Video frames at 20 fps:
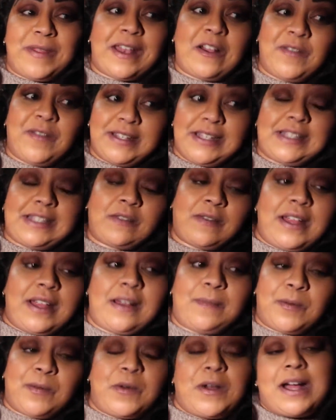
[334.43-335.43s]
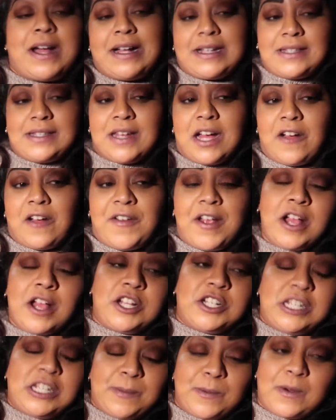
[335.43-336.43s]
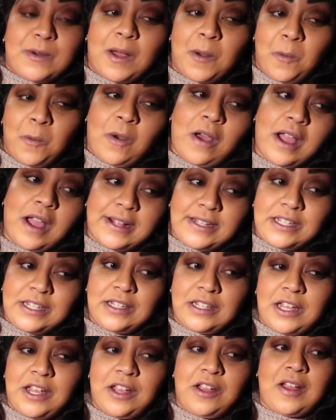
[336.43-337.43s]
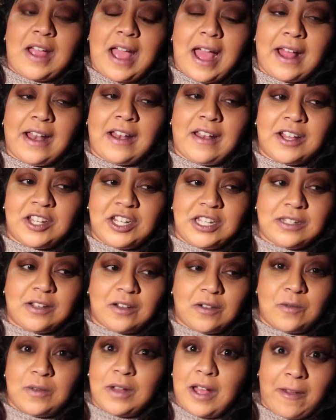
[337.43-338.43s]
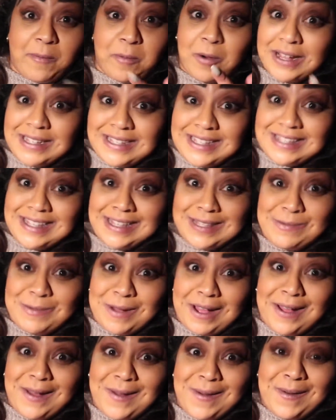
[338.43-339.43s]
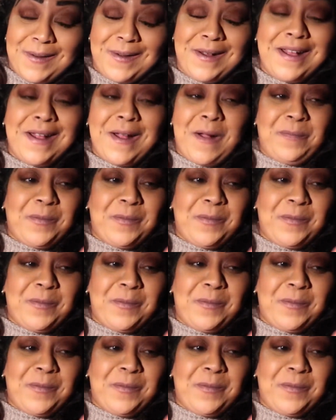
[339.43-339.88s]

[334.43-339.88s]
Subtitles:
But then obviously Serena bought her stuff. She's bought her work to do, and like, she's got all her presents as well.